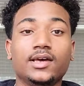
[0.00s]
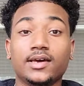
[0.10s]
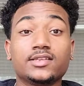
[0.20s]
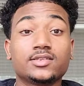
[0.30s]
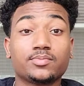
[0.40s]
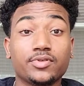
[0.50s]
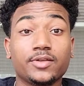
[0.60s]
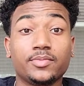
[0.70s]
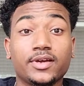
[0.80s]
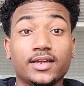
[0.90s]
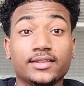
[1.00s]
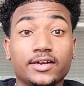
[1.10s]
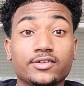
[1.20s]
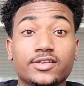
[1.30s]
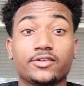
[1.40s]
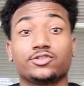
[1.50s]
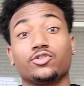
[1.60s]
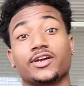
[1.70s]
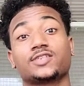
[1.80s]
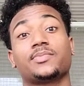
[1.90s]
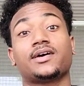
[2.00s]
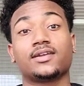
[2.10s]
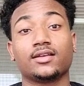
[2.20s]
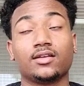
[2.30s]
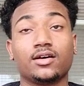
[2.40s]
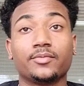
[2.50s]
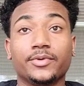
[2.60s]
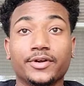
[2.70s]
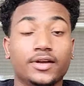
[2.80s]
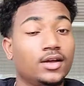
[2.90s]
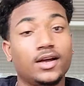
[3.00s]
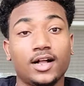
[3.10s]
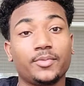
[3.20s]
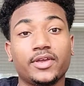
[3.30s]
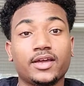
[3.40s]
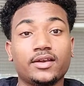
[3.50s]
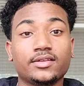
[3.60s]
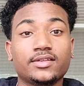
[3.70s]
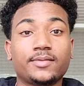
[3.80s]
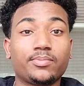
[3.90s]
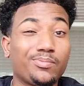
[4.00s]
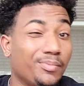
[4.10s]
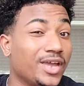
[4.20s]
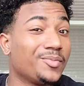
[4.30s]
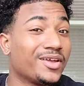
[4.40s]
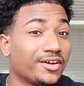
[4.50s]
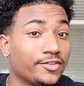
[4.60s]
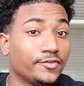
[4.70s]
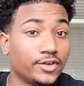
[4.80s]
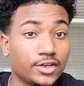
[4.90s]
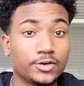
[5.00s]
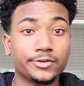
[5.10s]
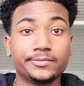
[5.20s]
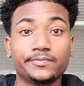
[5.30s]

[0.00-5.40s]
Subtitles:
It's pretty big. Like their territory expanded a lot, but I'll be getting into that maybe in another video.